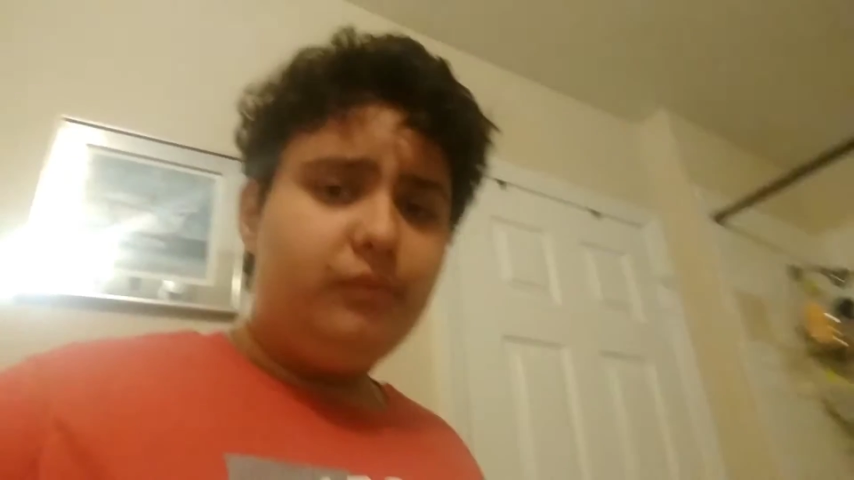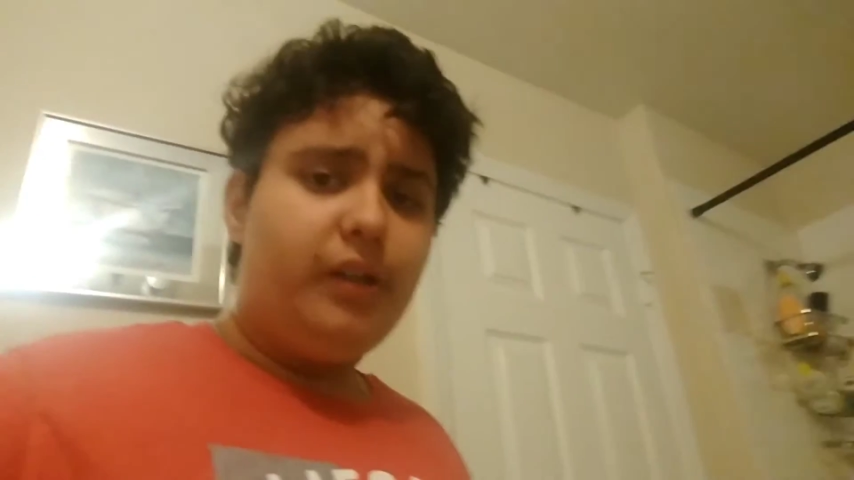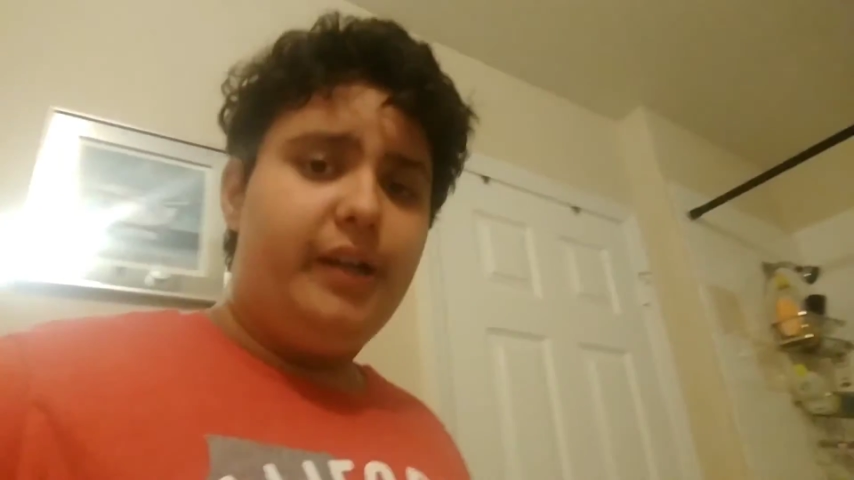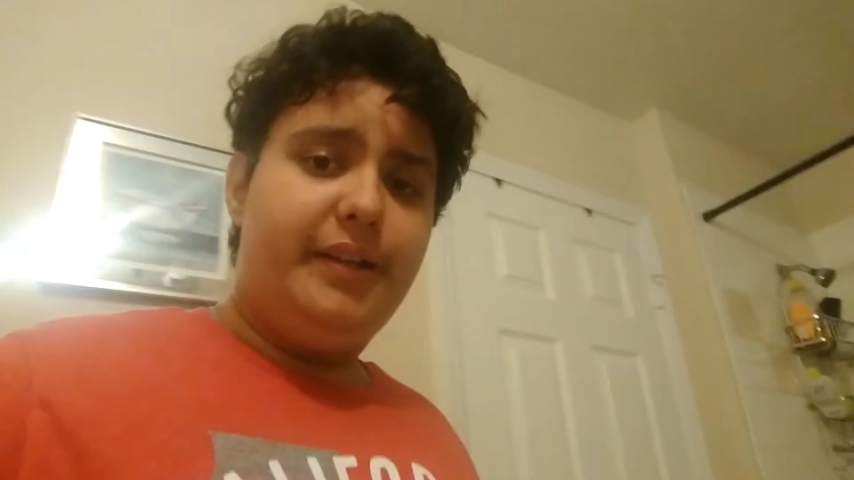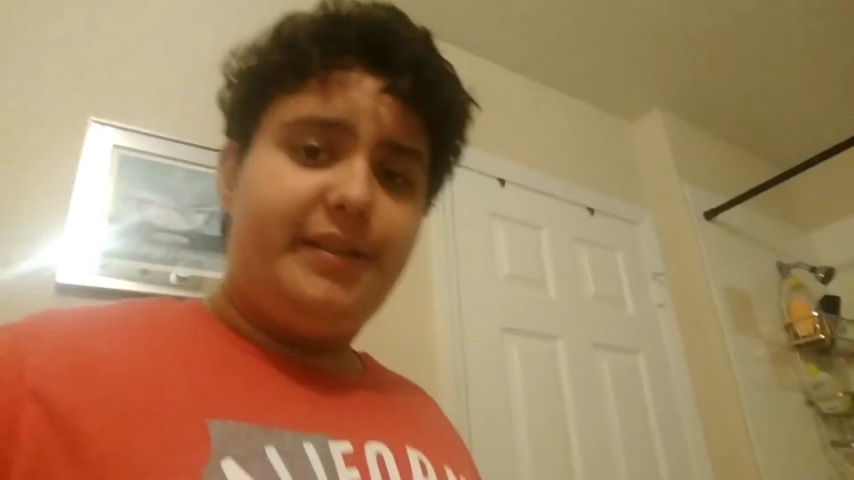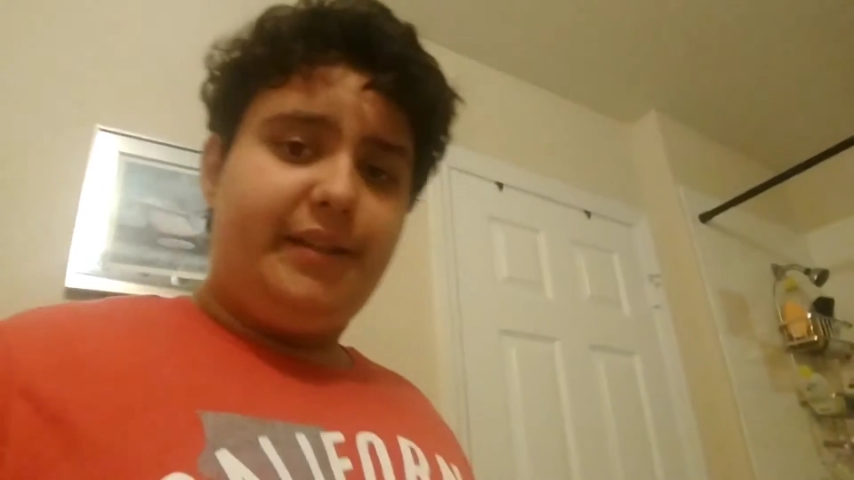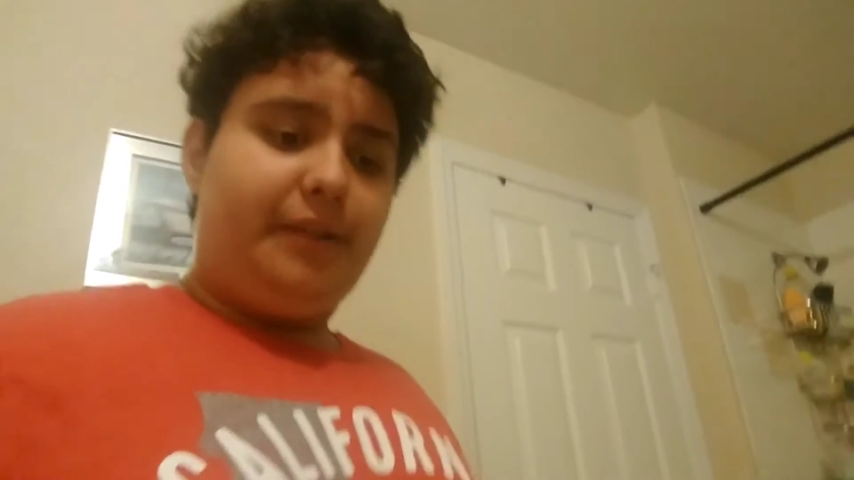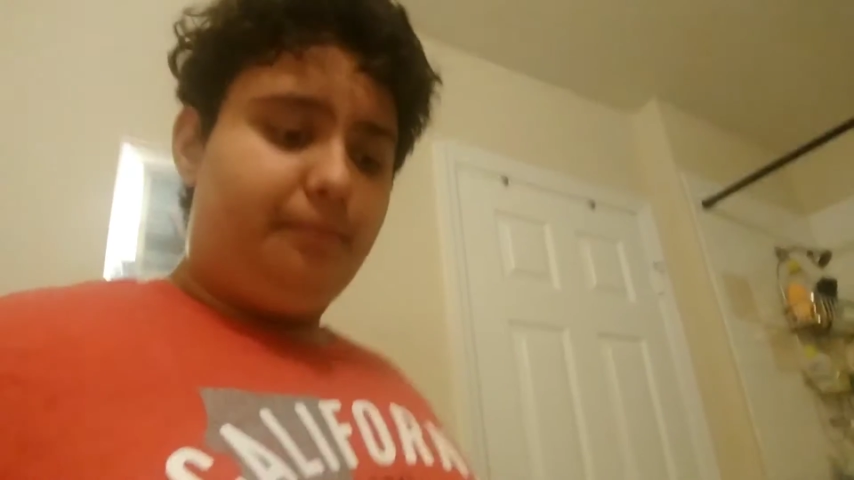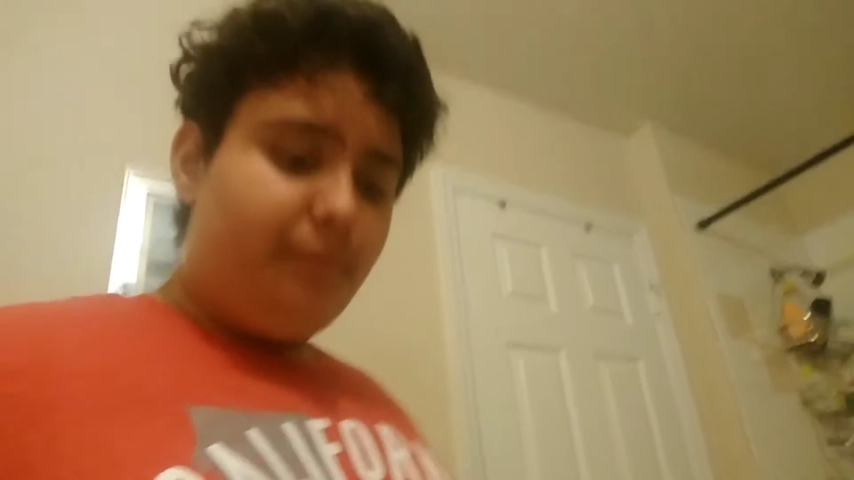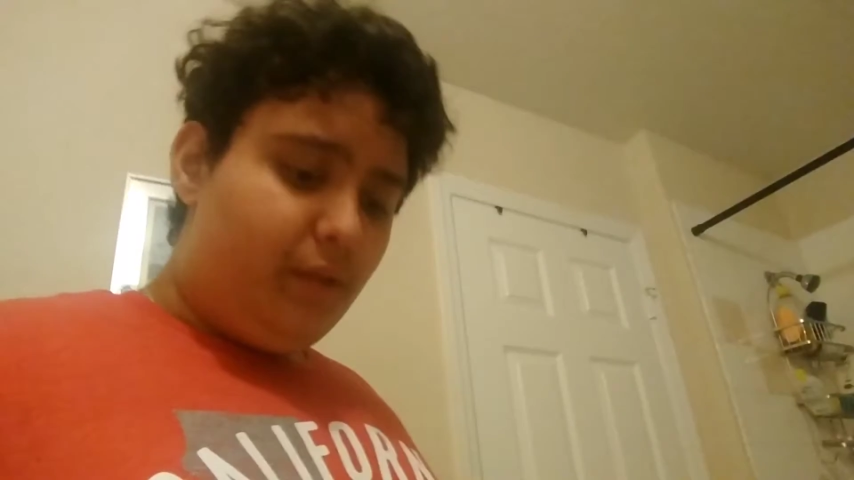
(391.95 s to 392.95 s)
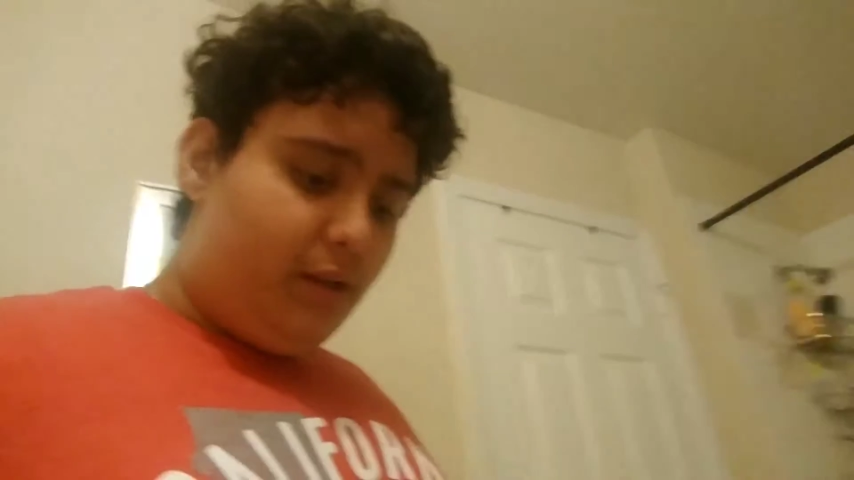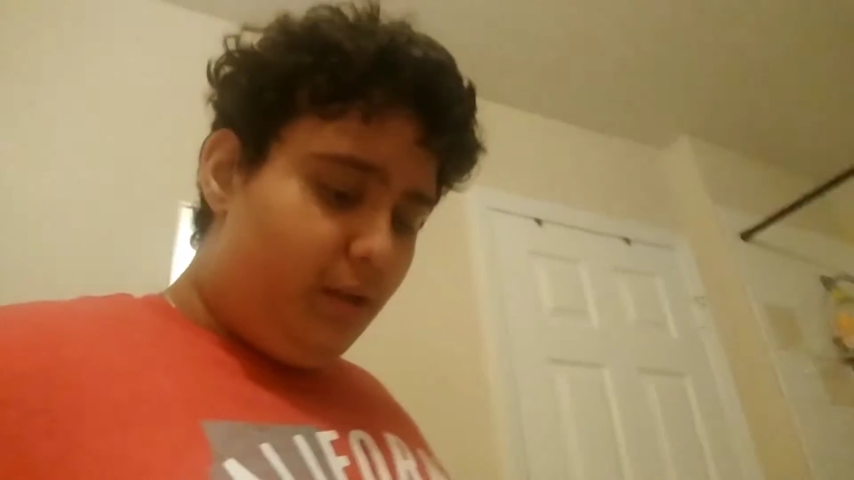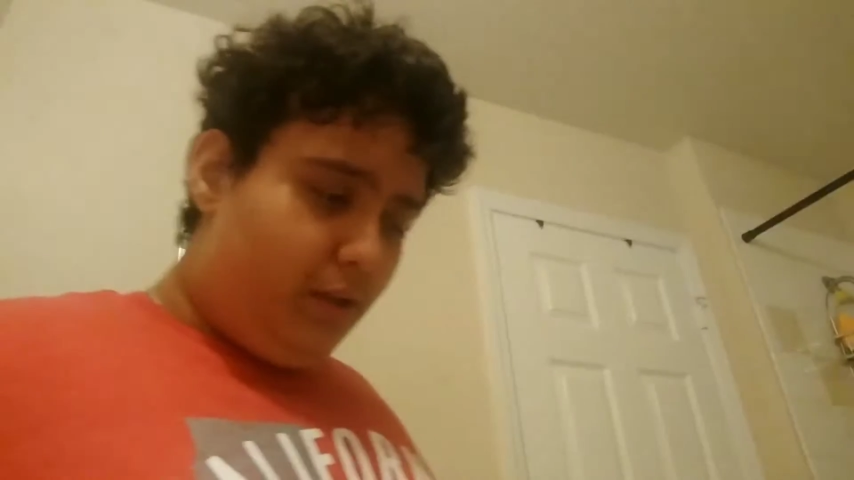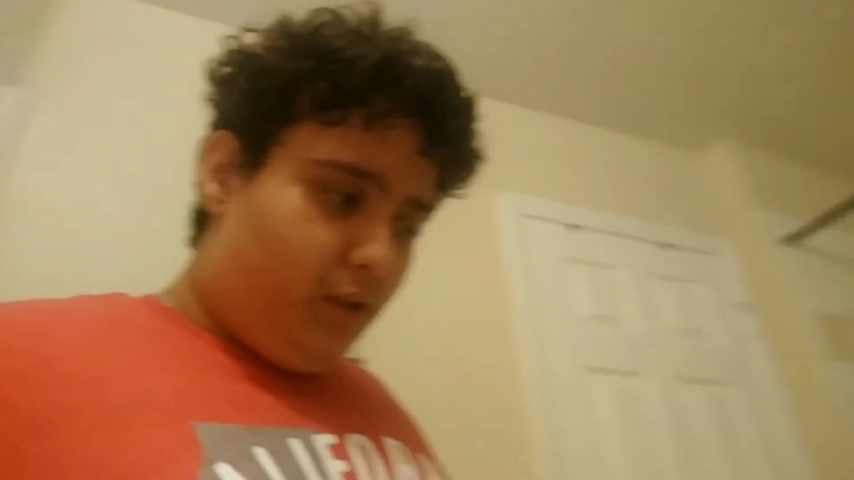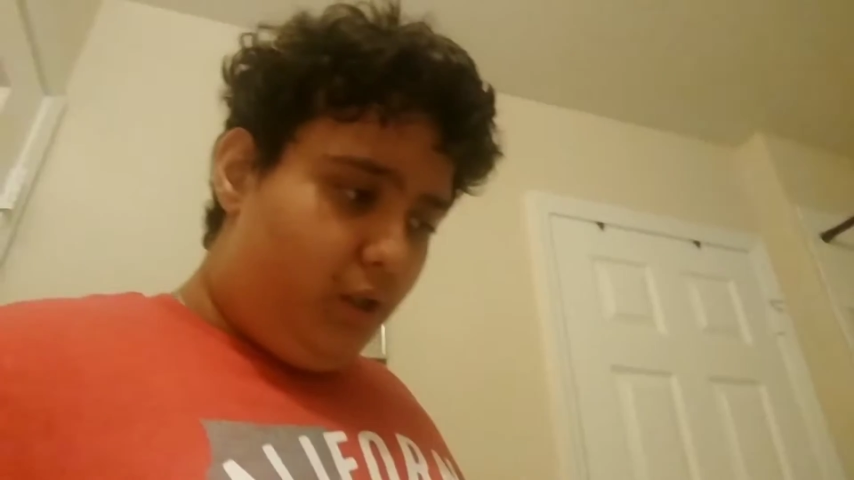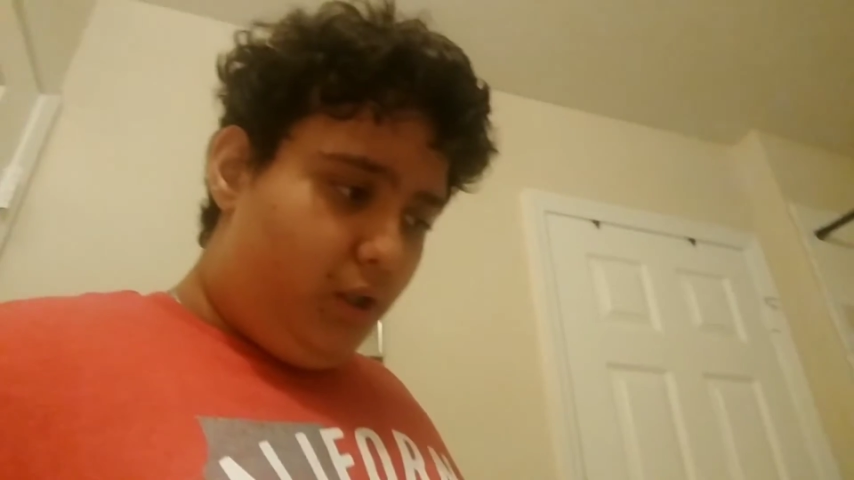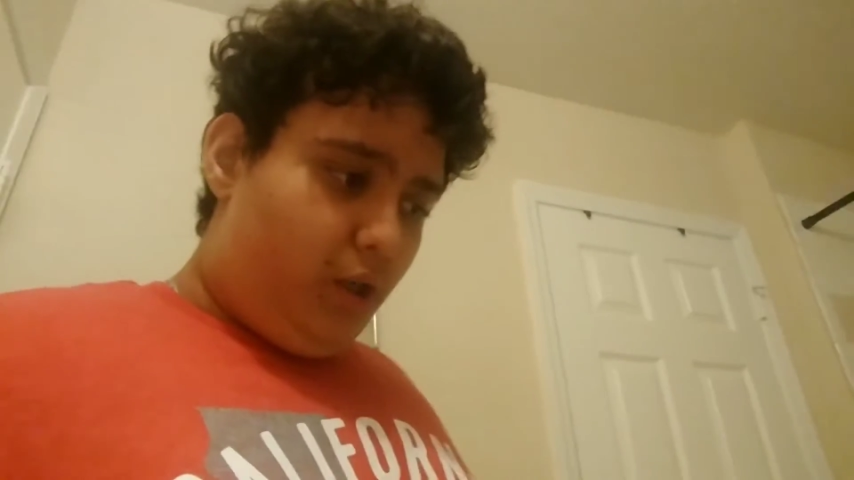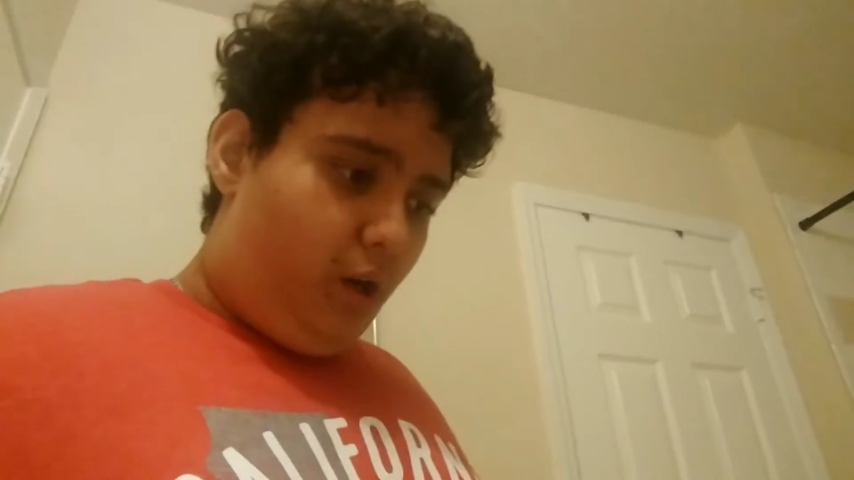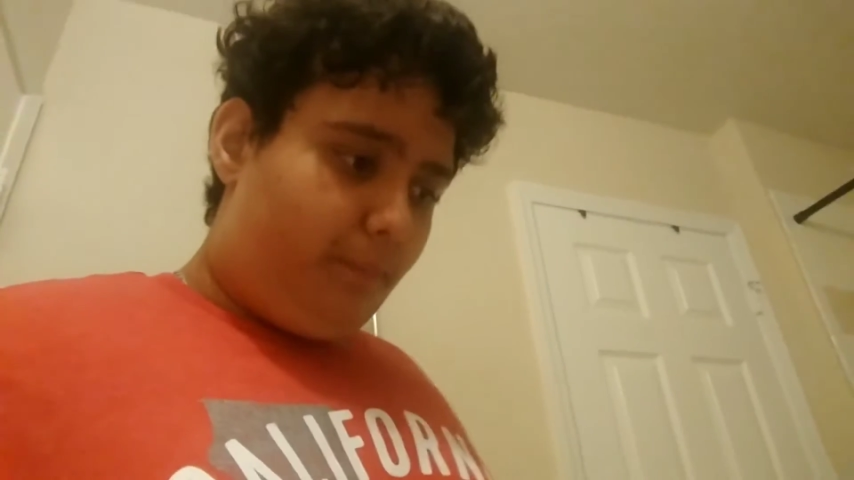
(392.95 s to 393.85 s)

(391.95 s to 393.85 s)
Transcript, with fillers: It's, um, I'll